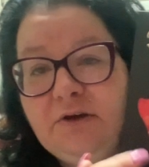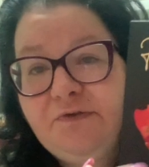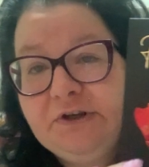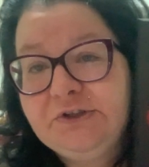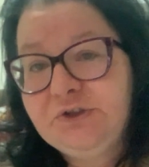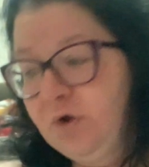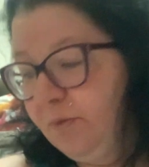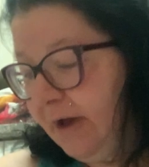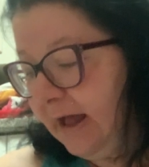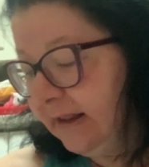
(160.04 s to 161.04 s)
Free Soul
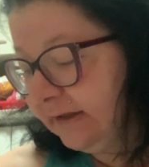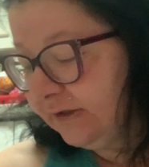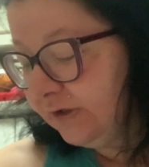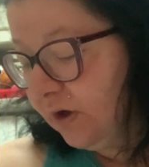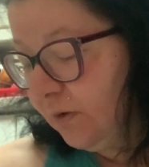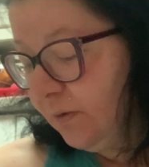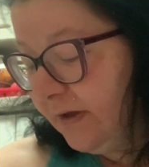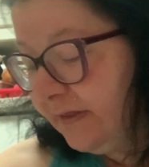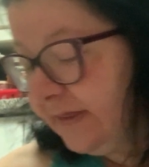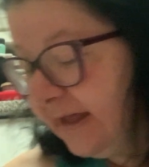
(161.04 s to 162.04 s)
palette. So
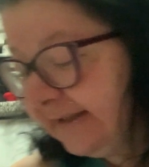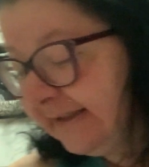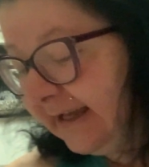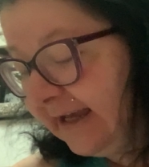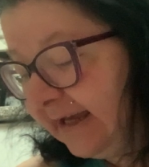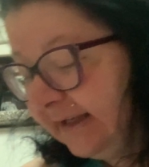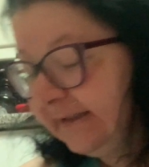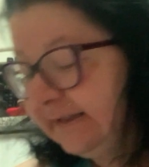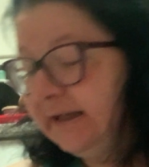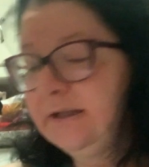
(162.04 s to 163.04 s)
this
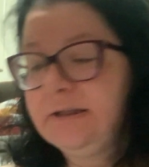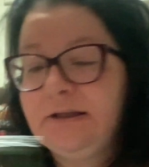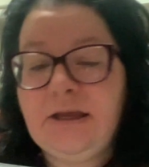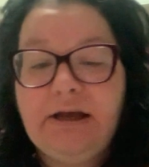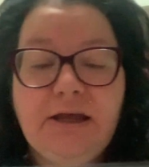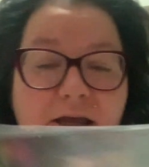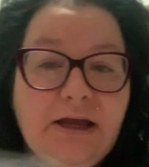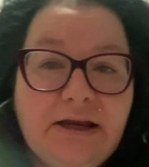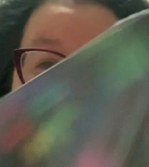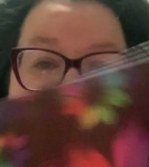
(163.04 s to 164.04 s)
is
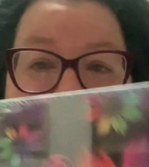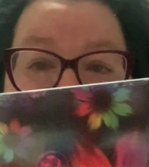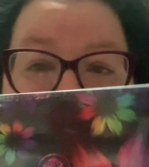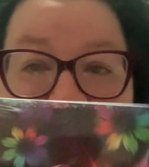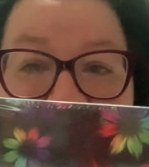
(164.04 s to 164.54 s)
Neon